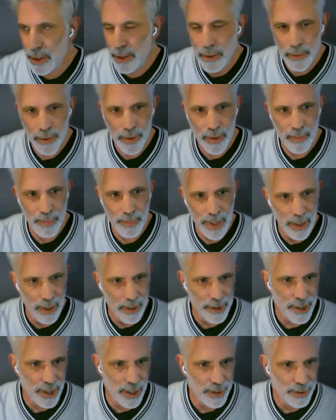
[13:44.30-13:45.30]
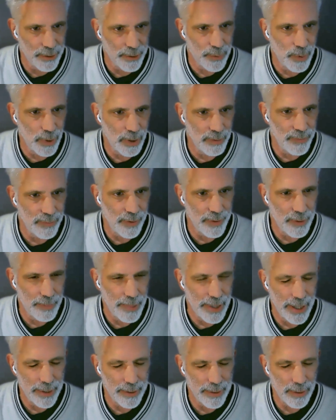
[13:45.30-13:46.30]
You should be on Channel 12 on the
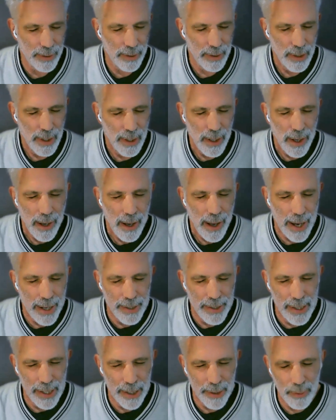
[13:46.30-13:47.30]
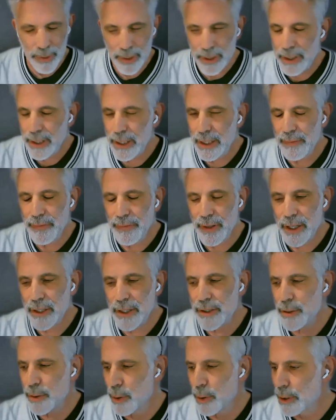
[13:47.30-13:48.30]
panel. And not only to give the
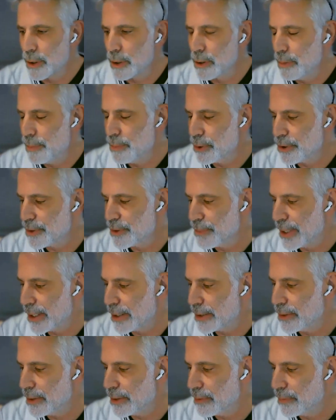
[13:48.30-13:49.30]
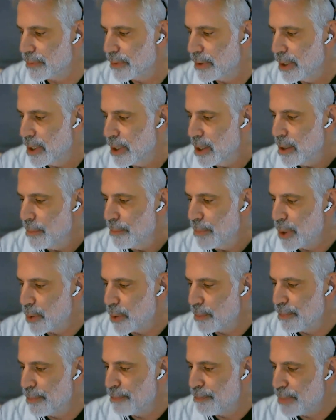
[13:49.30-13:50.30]
historical perspective, but
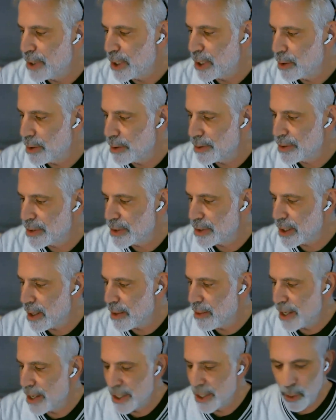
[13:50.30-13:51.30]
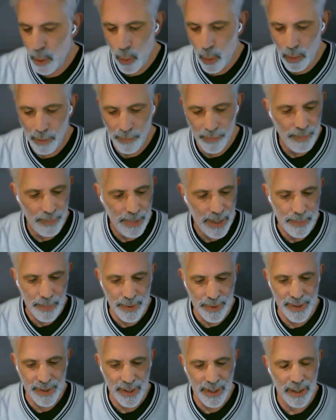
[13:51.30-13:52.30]
because then all the
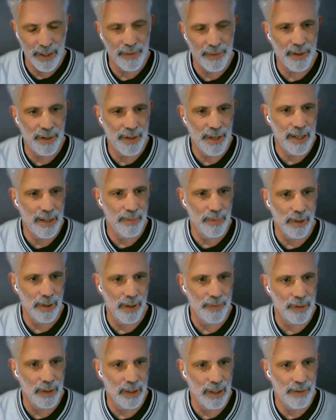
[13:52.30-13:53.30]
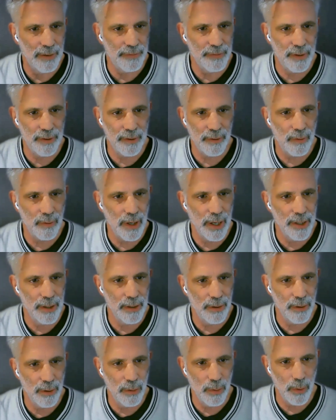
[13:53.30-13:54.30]
people sitting at the table on the left and the right
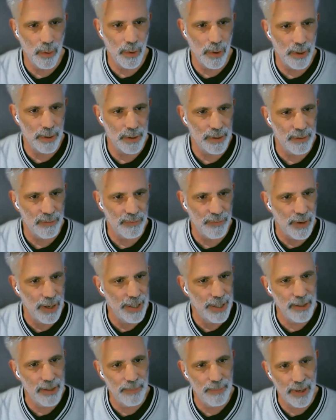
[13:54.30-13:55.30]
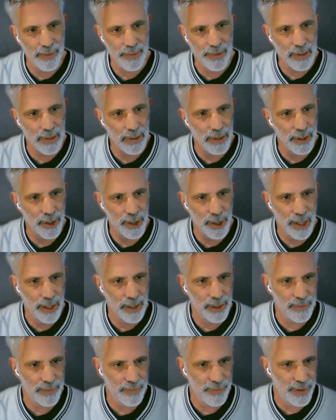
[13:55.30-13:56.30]
who are divided by the
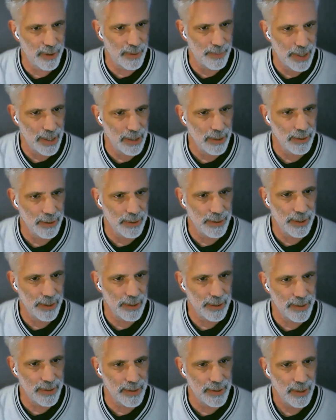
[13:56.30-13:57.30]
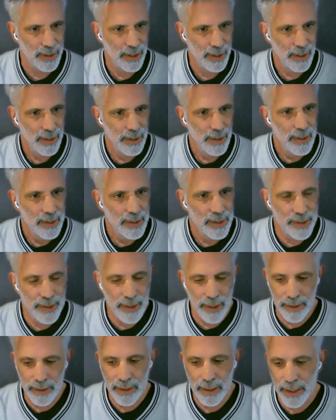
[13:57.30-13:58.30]
cliches of their politics
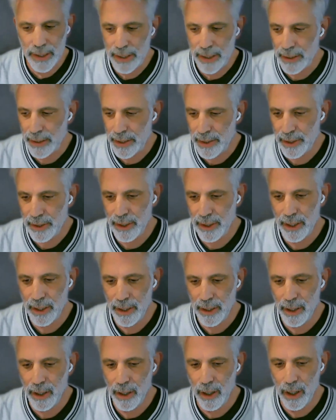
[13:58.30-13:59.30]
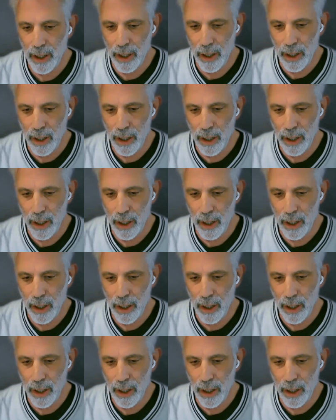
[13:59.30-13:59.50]
suddenly can say,